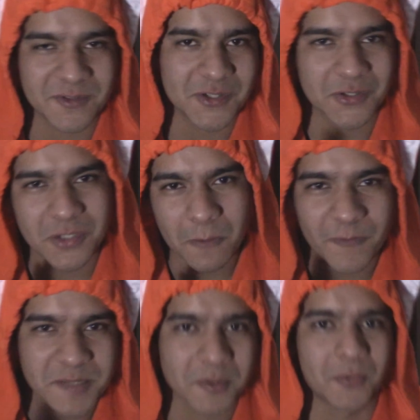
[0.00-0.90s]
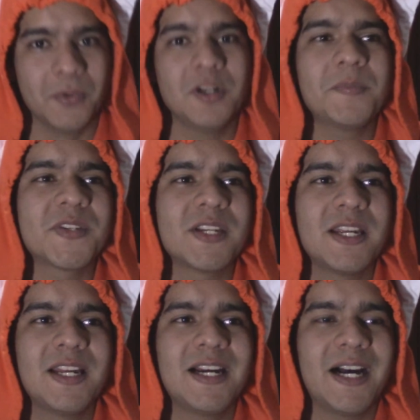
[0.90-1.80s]
YouTube Facebook groups,
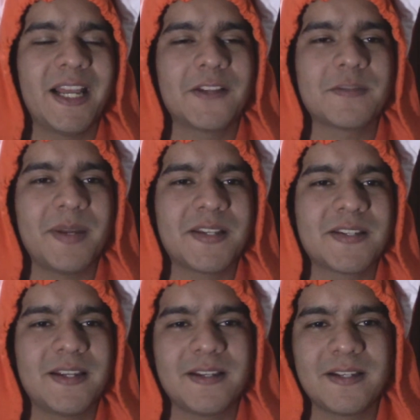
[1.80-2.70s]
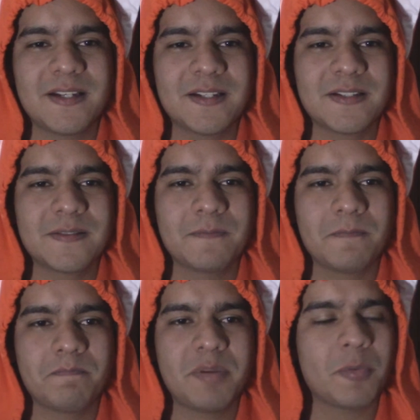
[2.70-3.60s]
and I got to meet
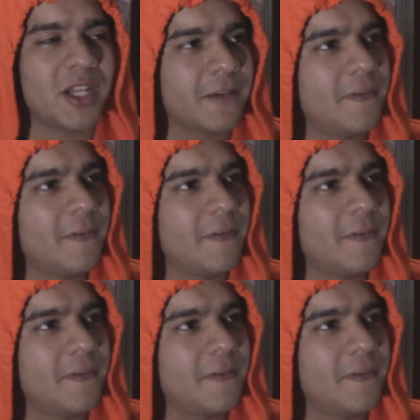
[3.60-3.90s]
people like